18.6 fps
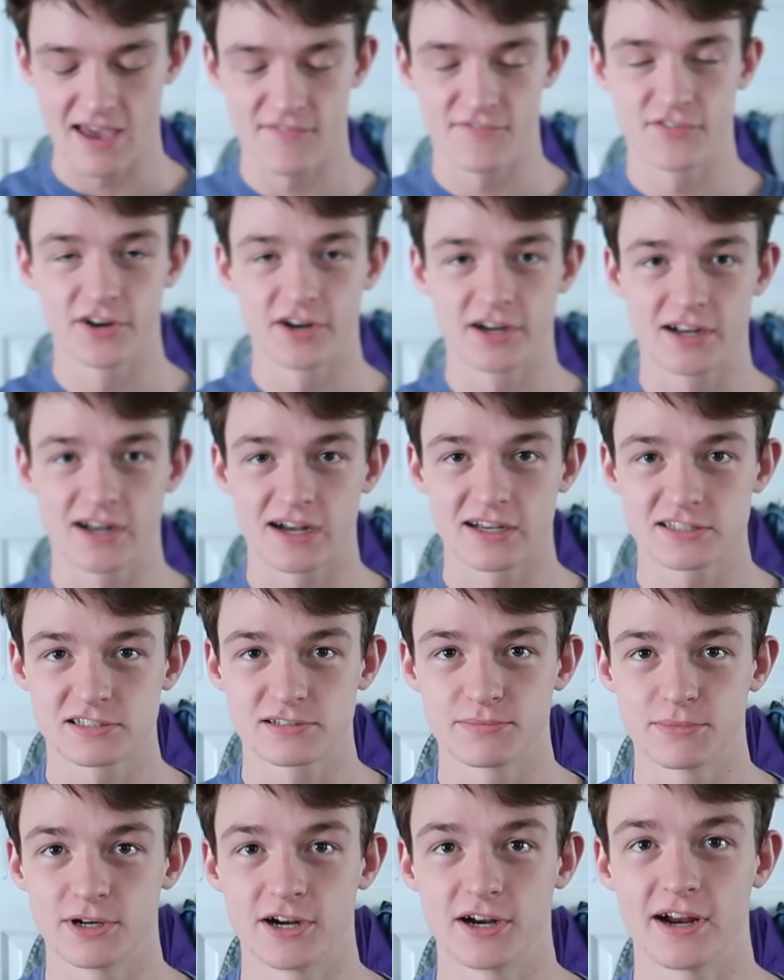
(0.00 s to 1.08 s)
if you're a
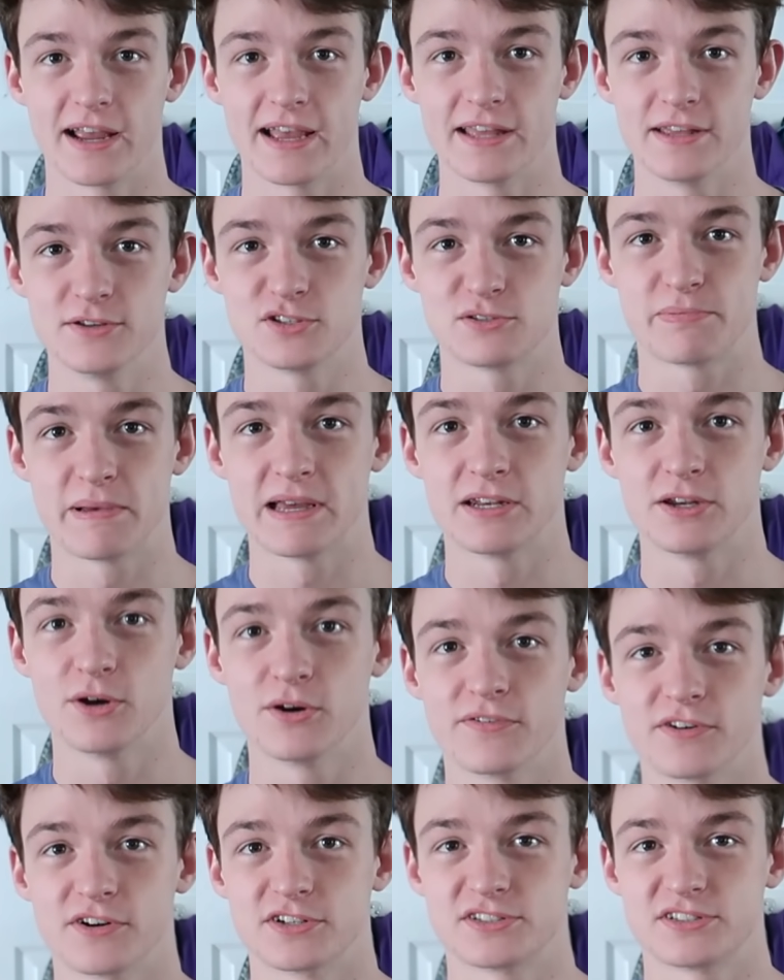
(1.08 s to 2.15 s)
customer and you spend
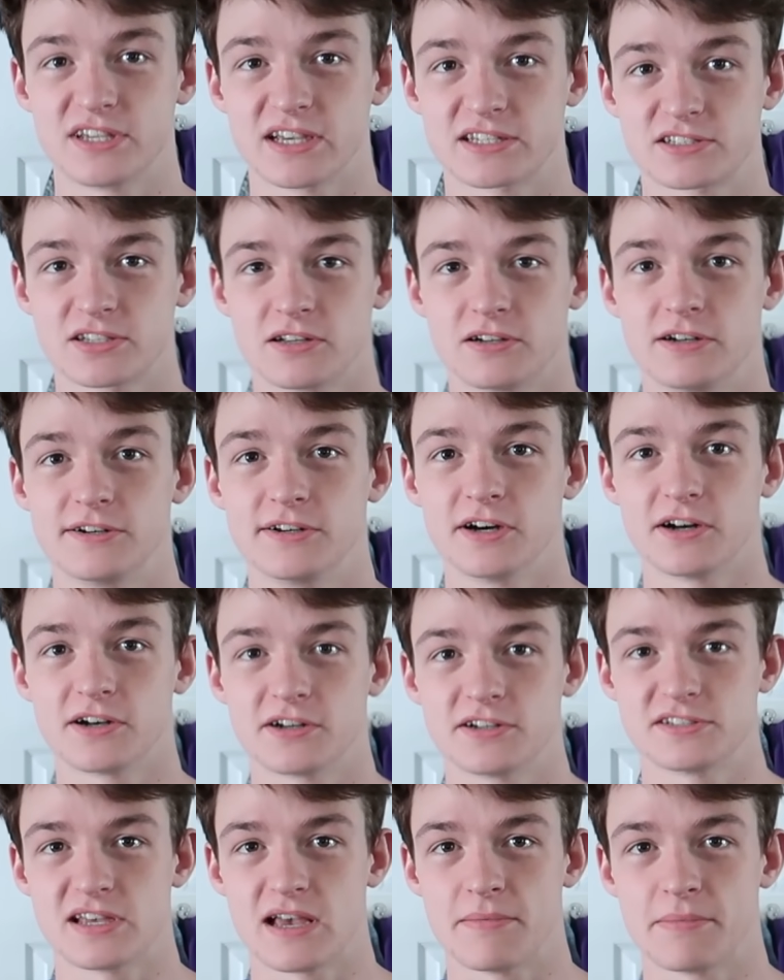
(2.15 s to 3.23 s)
over
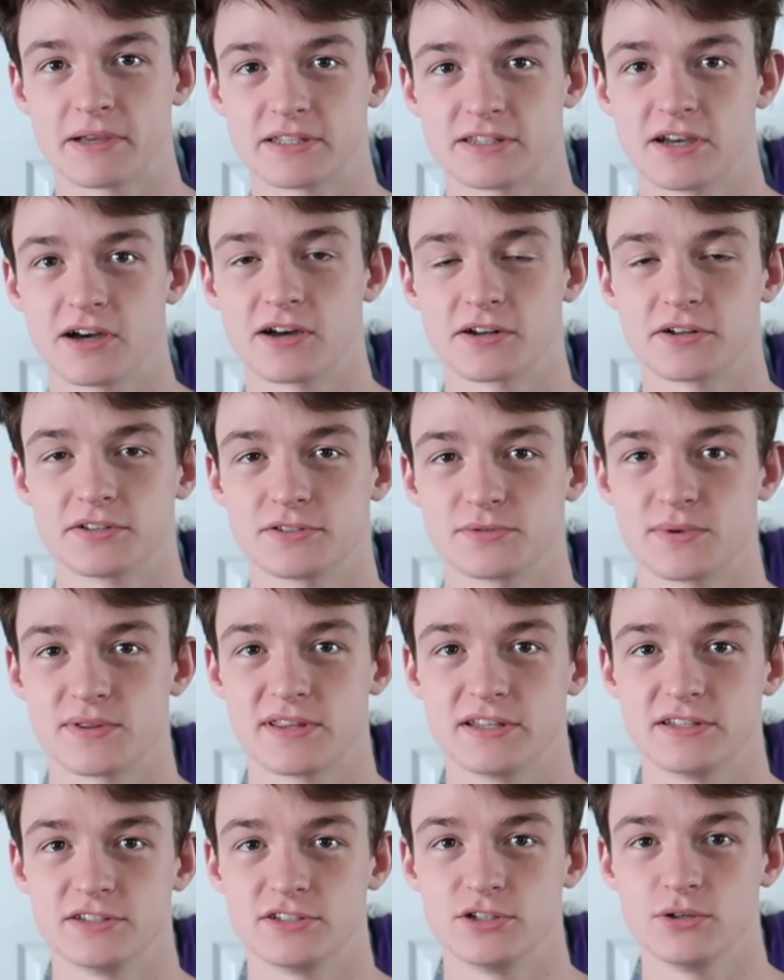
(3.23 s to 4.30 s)
$600 at McDonald's
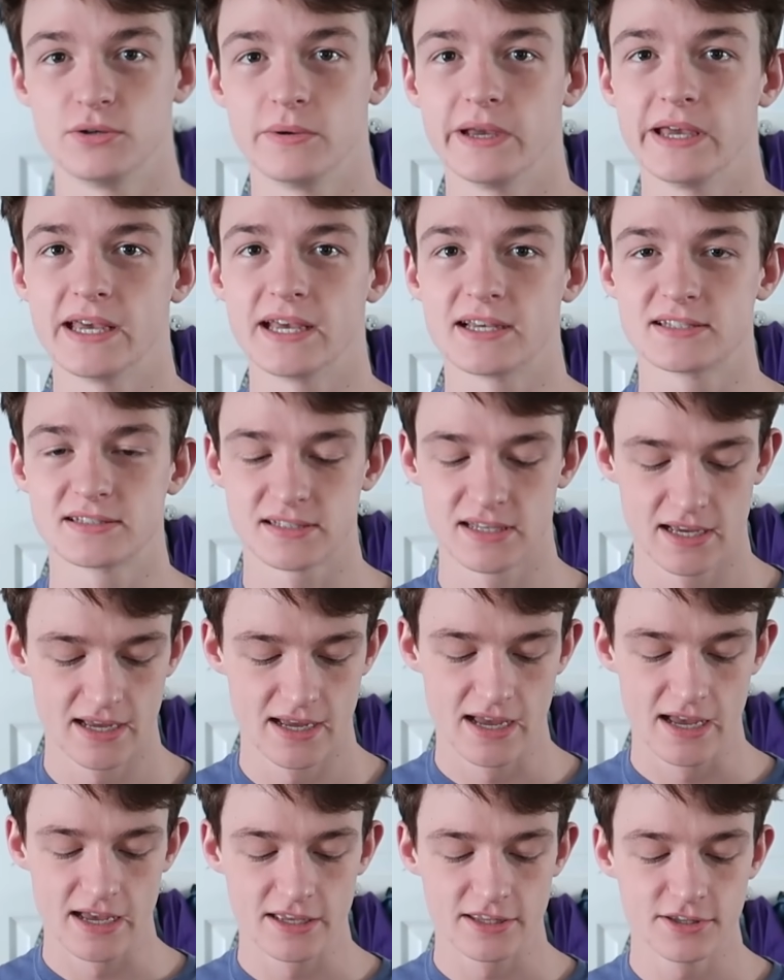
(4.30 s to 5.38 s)
within 2 weeks,
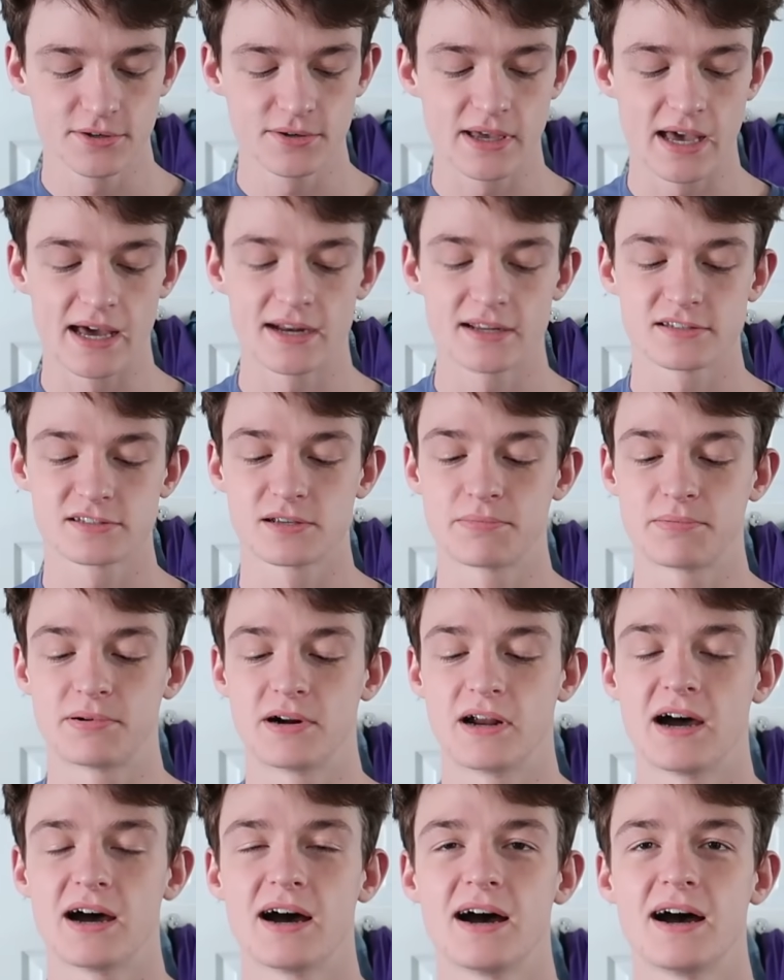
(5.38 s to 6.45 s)
you get a
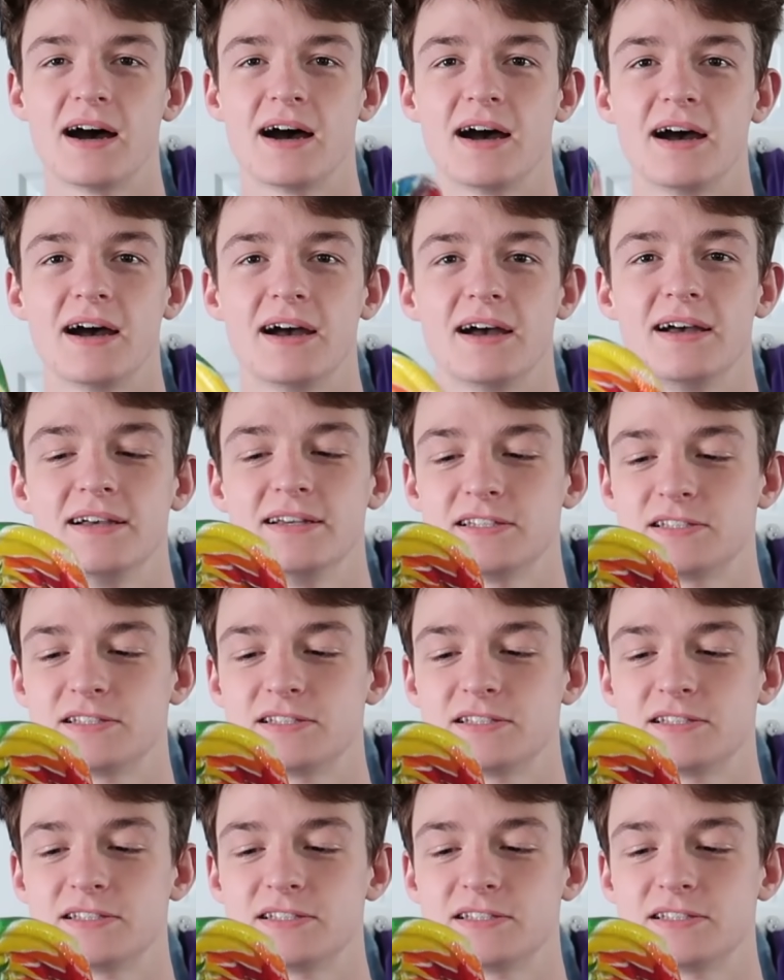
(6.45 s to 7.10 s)
surprise.